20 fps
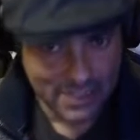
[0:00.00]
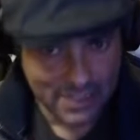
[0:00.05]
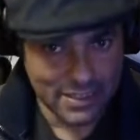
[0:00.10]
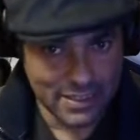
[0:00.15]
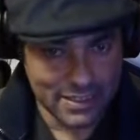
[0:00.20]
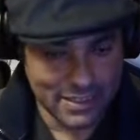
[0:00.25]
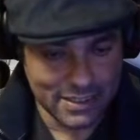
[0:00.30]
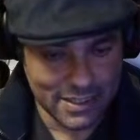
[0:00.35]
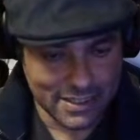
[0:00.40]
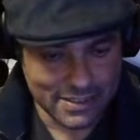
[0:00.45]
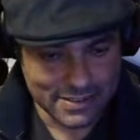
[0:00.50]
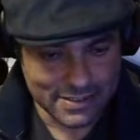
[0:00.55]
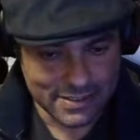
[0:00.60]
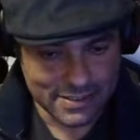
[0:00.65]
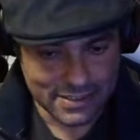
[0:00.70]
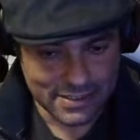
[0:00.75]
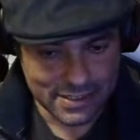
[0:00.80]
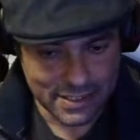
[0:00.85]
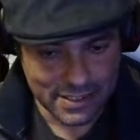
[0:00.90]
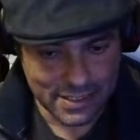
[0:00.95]

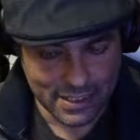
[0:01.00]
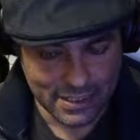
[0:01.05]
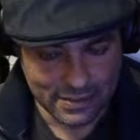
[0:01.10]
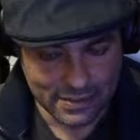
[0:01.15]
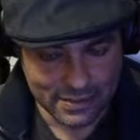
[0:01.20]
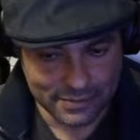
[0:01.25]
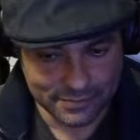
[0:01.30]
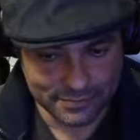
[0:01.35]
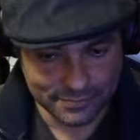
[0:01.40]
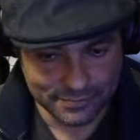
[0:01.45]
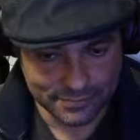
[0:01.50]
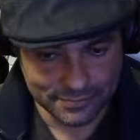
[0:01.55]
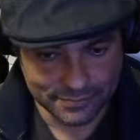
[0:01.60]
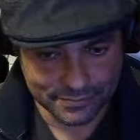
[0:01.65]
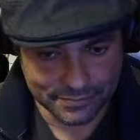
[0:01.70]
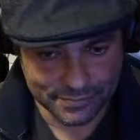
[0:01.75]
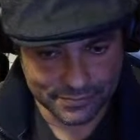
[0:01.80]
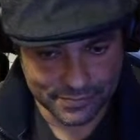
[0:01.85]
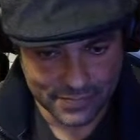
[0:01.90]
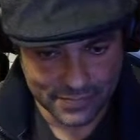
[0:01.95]
let's yeah,
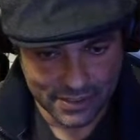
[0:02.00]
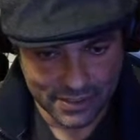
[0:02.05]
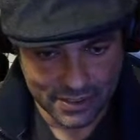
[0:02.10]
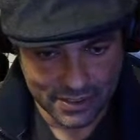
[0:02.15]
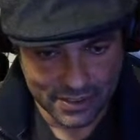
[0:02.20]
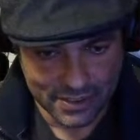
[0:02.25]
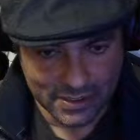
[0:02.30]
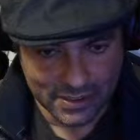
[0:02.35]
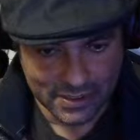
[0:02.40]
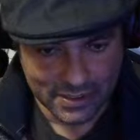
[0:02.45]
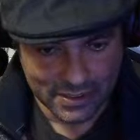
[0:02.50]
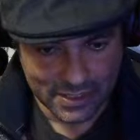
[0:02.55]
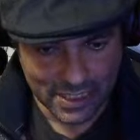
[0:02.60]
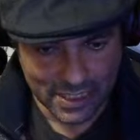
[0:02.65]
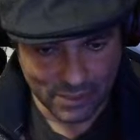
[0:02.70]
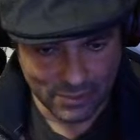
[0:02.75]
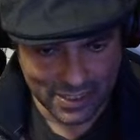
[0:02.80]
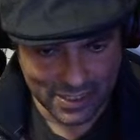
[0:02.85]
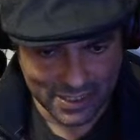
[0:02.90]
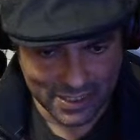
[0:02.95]

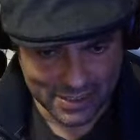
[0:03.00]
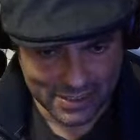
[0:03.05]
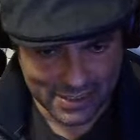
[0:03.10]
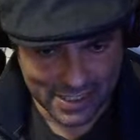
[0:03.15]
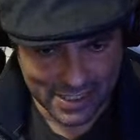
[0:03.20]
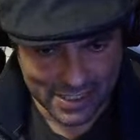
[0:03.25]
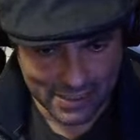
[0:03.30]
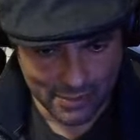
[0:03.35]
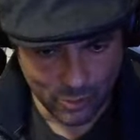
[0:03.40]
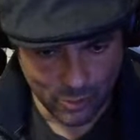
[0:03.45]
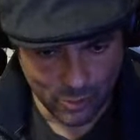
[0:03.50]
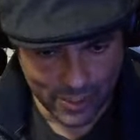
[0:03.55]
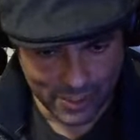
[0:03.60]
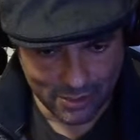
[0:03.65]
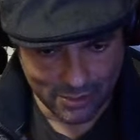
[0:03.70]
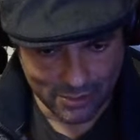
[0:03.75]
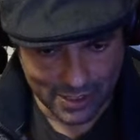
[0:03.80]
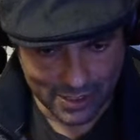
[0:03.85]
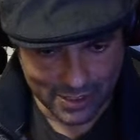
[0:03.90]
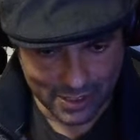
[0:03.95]
we can take a quick
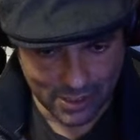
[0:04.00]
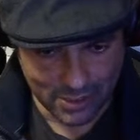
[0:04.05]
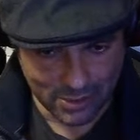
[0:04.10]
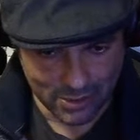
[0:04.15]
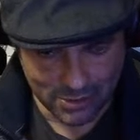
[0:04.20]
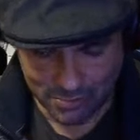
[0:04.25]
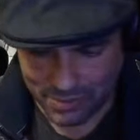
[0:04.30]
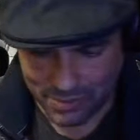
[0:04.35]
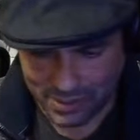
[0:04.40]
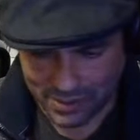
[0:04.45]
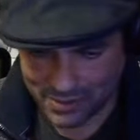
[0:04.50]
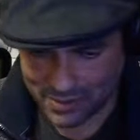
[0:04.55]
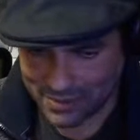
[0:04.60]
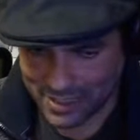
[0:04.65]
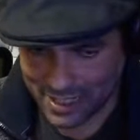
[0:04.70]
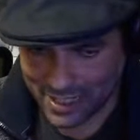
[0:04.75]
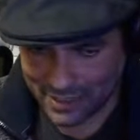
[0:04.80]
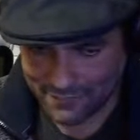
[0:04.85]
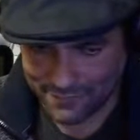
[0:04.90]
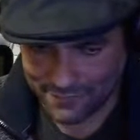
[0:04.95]
look at the code, but
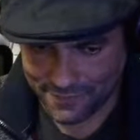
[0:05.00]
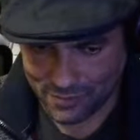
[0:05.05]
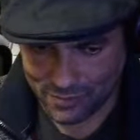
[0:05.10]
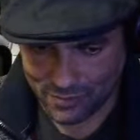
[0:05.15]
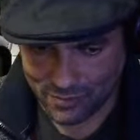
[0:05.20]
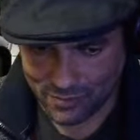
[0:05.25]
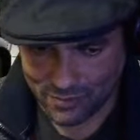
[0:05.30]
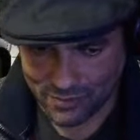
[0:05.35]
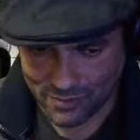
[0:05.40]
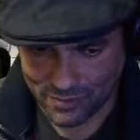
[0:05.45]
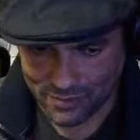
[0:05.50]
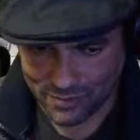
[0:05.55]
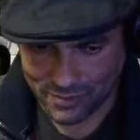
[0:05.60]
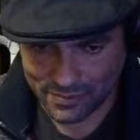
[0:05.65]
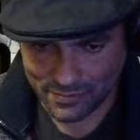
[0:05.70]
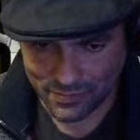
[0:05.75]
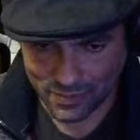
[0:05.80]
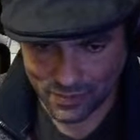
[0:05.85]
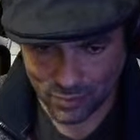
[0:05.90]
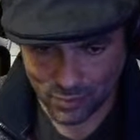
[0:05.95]
yeah, if you
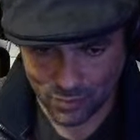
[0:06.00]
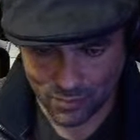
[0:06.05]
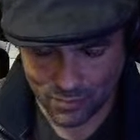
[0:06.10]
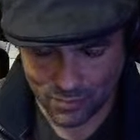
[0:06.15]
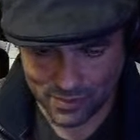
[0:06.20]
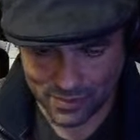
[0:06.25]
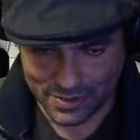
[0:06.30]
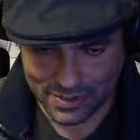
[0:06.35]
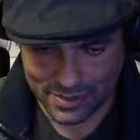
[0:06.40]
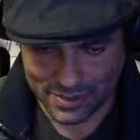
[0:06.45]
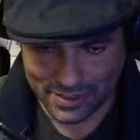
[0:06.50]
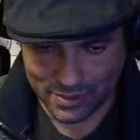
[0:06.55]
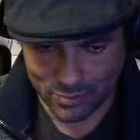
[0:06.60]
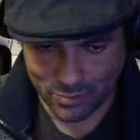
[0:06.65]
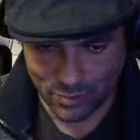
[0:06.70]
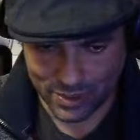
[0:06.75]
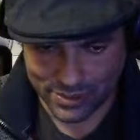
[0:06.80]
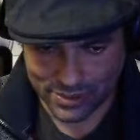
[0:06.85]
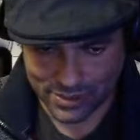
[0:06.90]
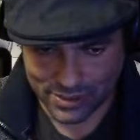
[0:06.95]
didn't
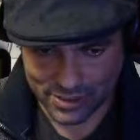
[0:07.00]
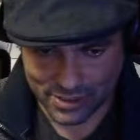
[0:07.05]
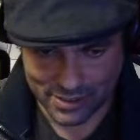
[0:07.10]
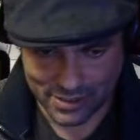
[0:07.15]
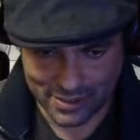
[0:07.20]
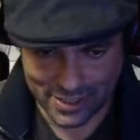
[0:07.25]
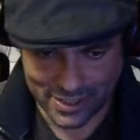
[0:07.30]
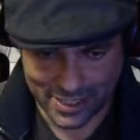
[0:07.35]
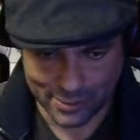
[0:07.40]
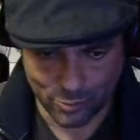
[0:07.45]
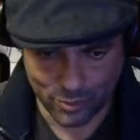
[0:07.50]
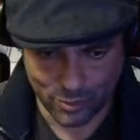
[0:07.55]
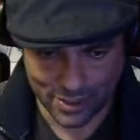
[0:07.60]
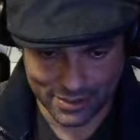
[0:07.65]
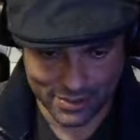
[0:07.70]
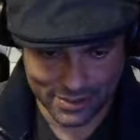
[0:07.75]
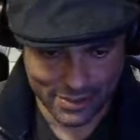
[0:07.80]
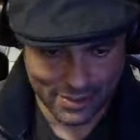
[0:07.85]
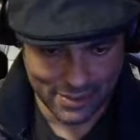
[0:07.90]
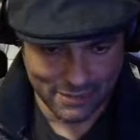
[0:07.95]
watch that
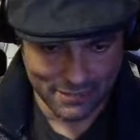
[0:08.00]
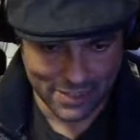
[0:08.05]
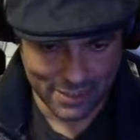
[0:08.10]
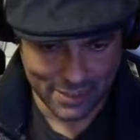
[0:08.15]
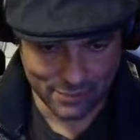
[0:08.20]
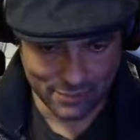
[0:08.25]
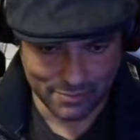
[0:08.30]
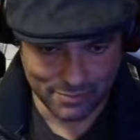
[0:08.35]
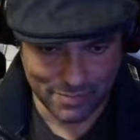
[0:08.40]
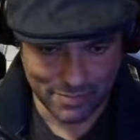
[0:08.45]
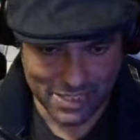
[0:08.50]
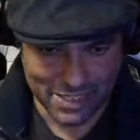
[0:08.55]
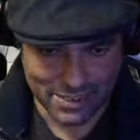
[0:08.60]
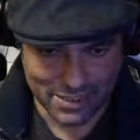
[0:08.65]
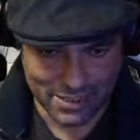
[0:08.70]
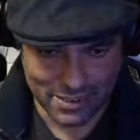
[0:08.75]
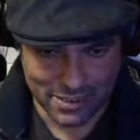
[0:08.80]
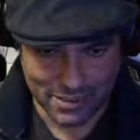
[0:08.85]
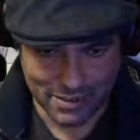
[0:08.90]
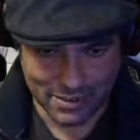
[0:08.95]
one, it was
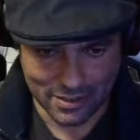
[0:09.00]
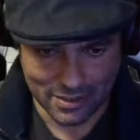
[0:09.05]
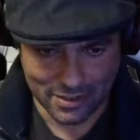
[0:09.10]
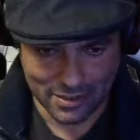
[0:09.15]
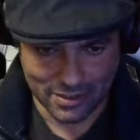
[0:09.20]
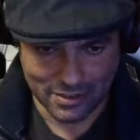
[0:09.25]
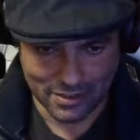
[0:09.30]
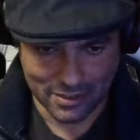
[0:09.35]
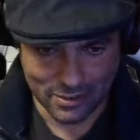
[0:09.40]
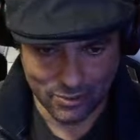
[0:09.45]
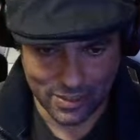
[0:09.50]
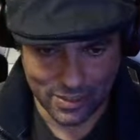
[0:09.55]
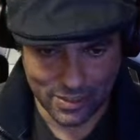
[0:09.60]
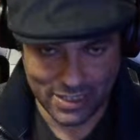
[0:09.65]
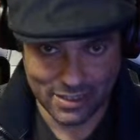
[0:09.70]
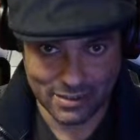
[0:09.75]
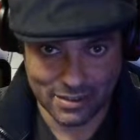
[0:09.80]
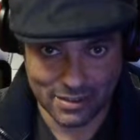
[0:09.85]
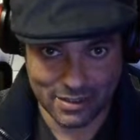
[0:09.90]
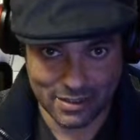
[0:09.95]
basically the
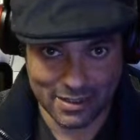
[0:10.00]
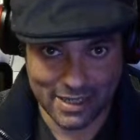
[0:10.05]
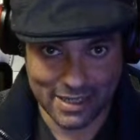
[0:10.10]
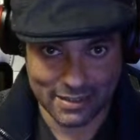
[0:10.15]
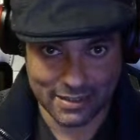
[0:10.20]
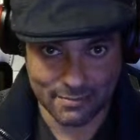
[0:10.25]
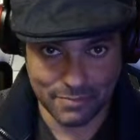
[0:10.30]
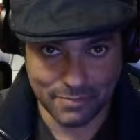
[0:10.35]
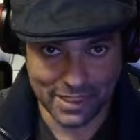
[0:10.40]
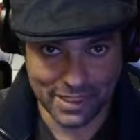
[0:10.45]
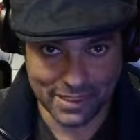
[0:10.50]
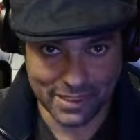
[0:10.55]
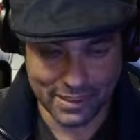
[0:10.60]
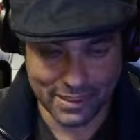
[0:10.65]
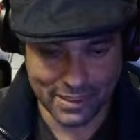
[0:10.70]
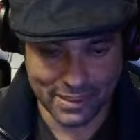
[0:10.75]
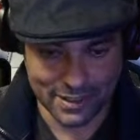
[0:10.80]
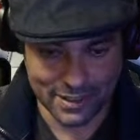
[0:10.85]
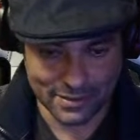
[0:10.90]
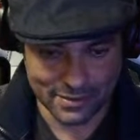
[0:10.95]
green LED
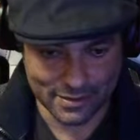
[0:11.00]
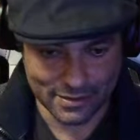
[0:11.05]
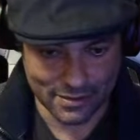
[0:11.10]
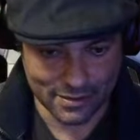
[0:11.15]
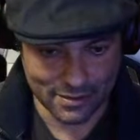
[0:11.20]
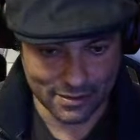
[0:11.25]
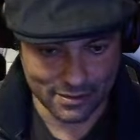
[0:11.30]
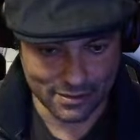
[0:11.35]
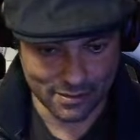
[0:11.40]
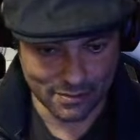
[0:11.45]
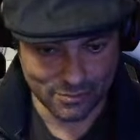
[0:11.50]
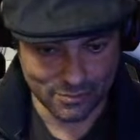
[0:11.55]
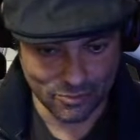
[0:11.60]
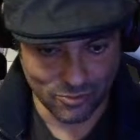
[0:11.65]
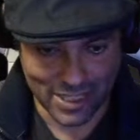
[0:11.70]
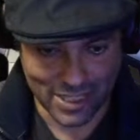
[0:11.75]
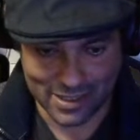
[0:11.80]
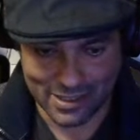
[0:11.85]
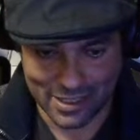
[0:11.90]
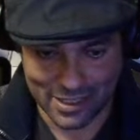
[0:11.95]
blinking and the
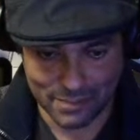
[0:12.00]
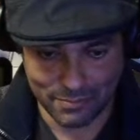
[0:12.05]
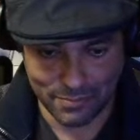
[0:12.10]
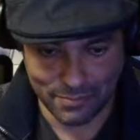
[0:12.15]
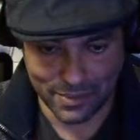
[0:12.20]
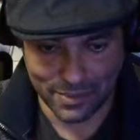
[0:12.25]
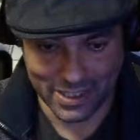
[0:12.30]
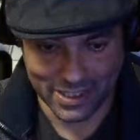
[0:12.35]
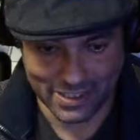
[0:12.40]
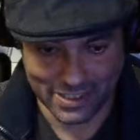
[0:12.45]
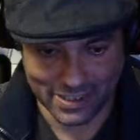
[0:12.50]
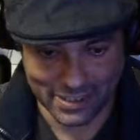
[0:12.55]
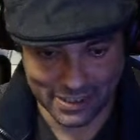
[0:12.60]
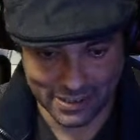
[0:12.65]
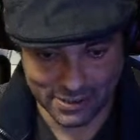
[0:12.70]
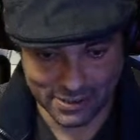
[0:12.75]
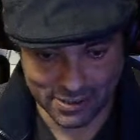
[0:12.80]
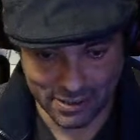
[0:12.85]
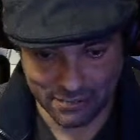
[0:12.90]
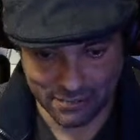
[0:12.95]
red LED blinking in
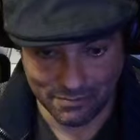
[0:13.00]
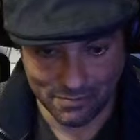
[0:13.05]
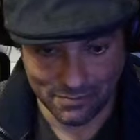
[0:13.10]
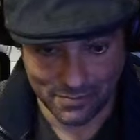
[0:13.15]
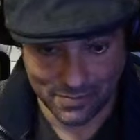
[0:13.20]
some